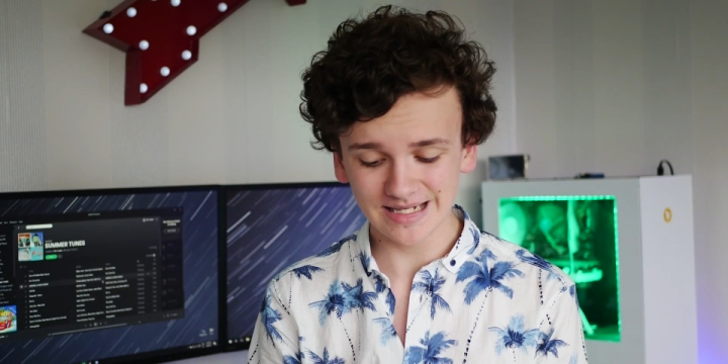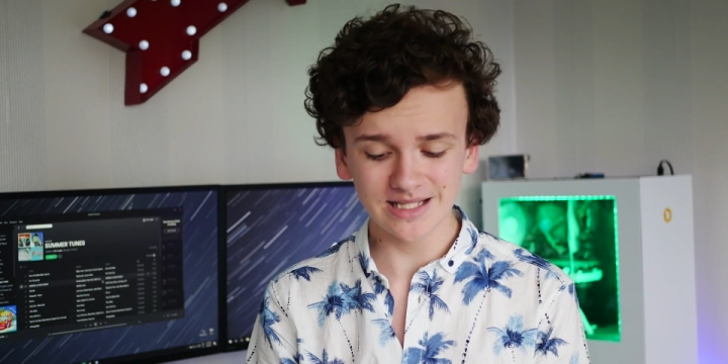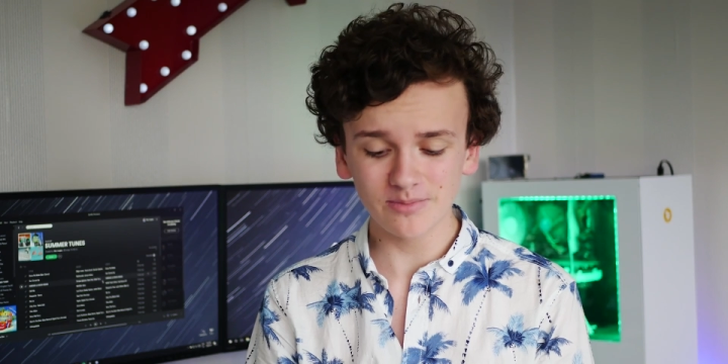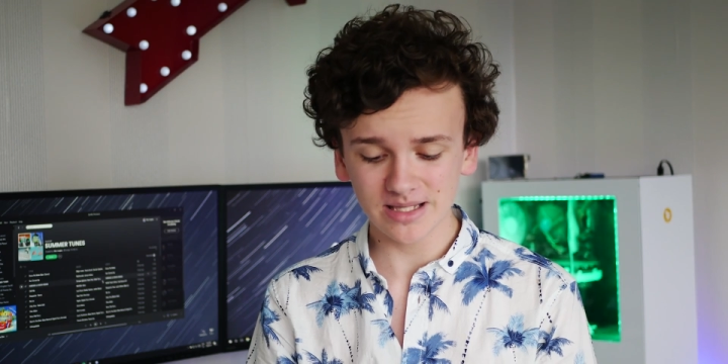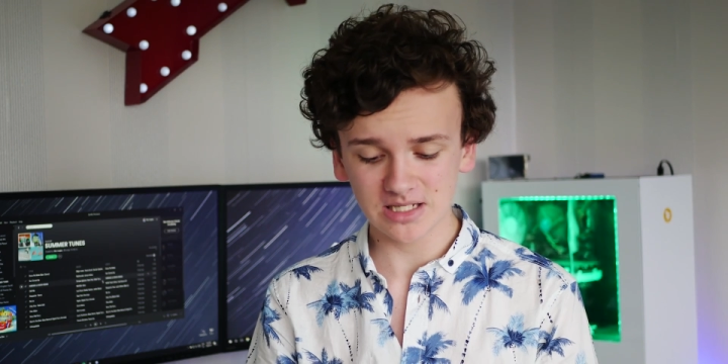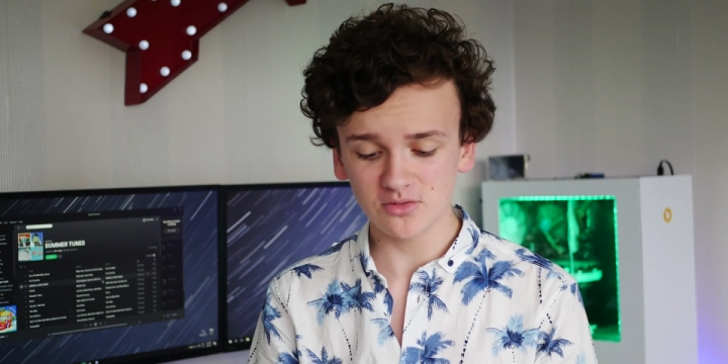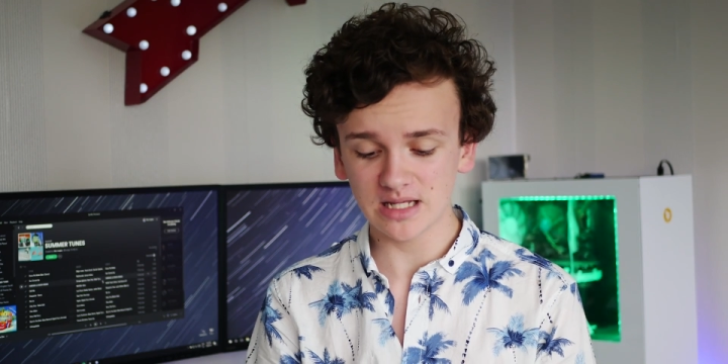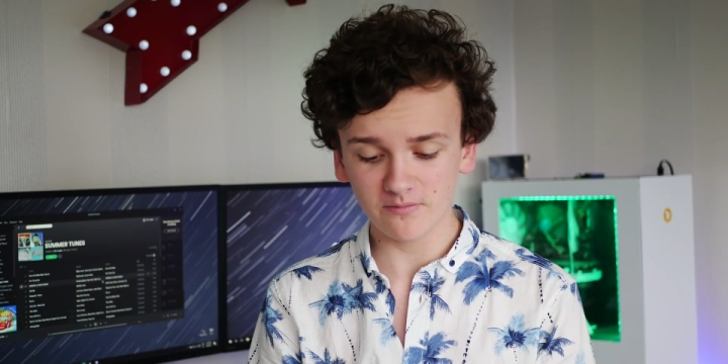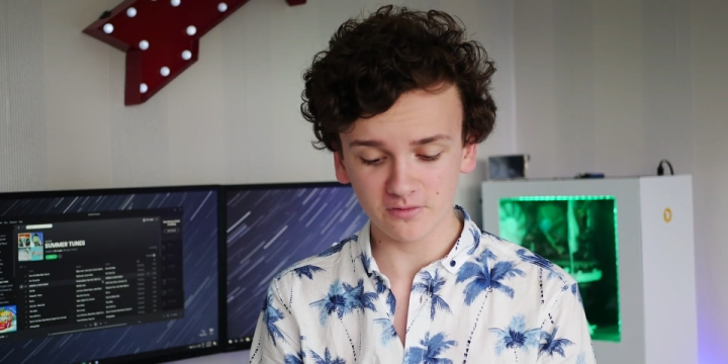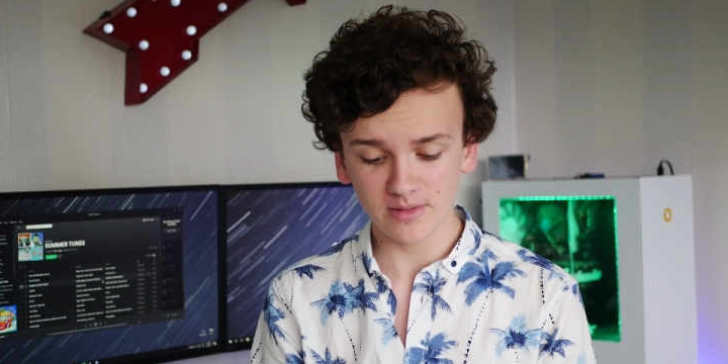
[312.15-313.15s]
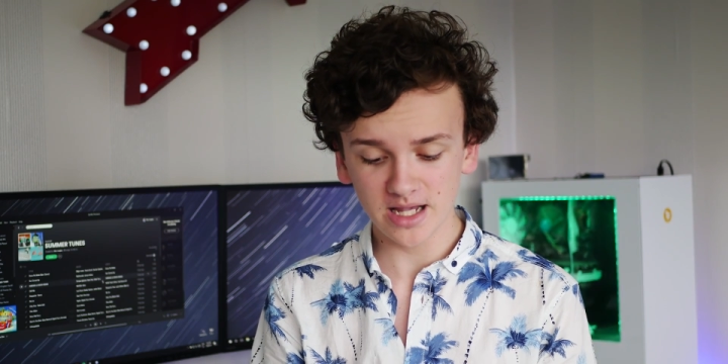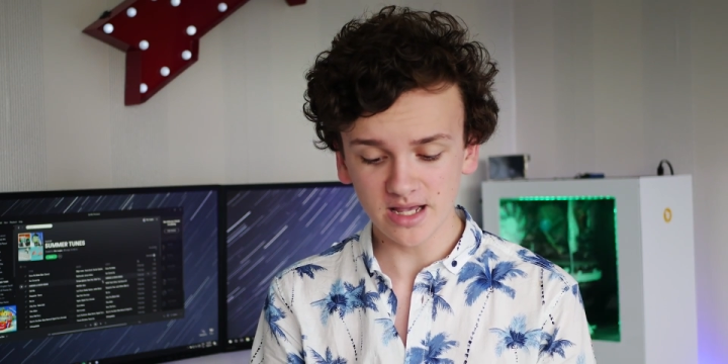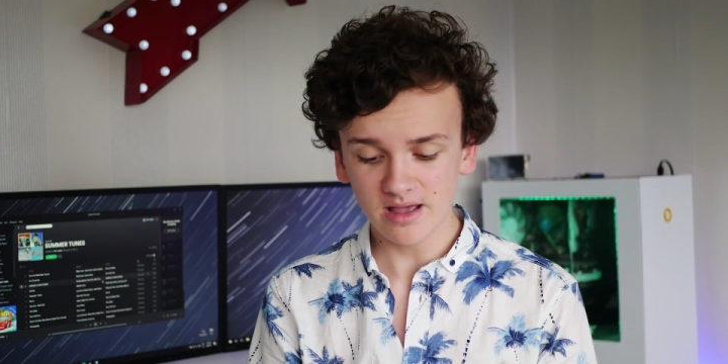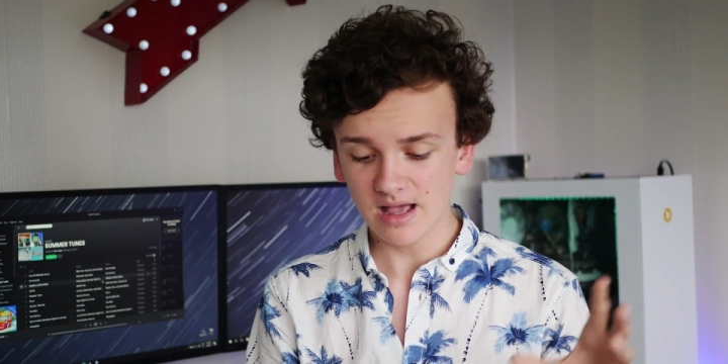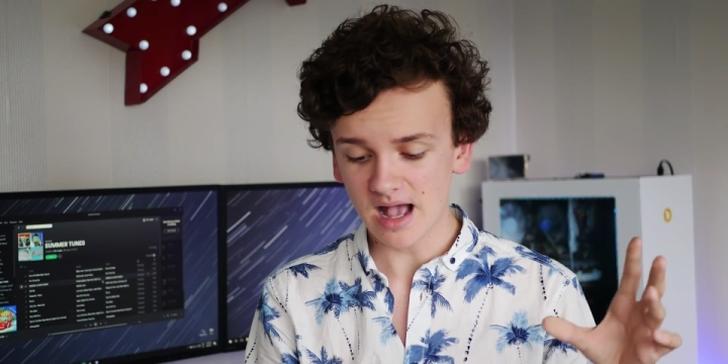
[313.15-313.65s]
little bit too dim for me,
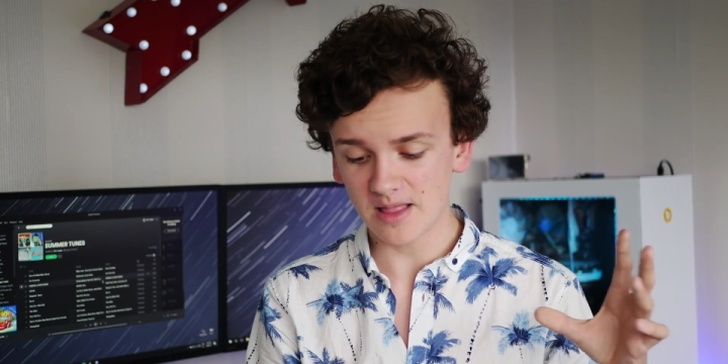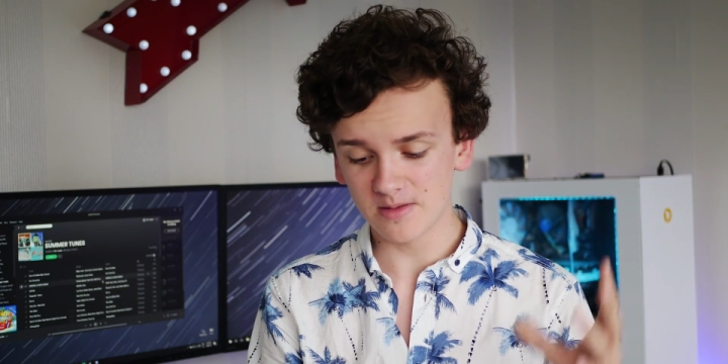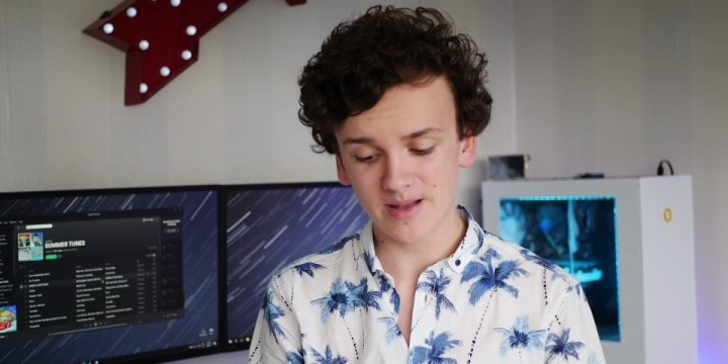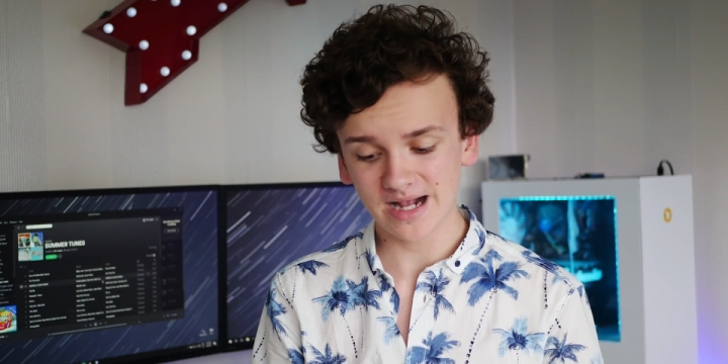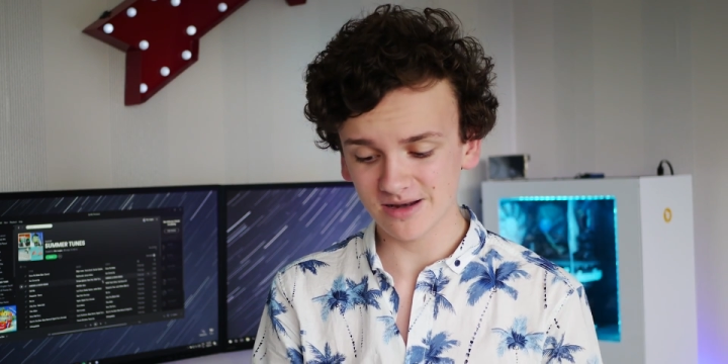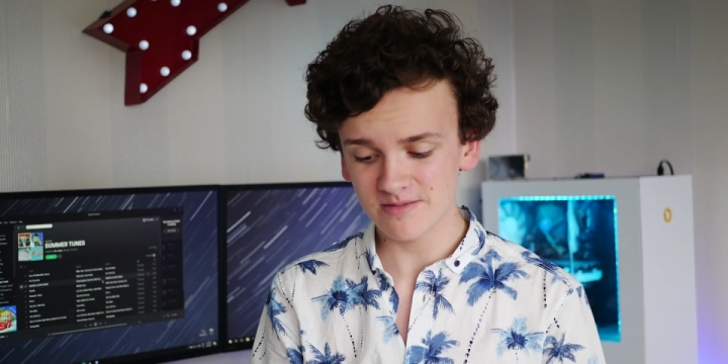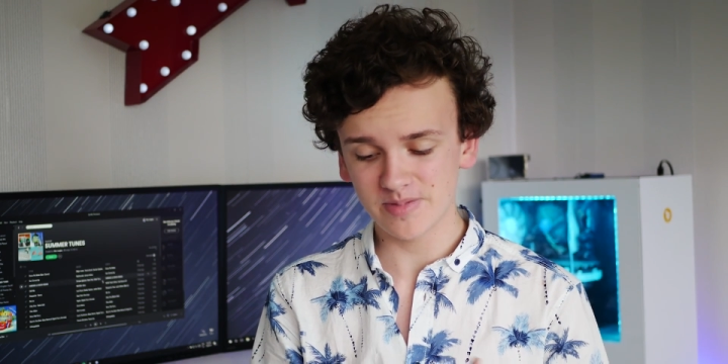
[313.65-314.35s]
and the backlight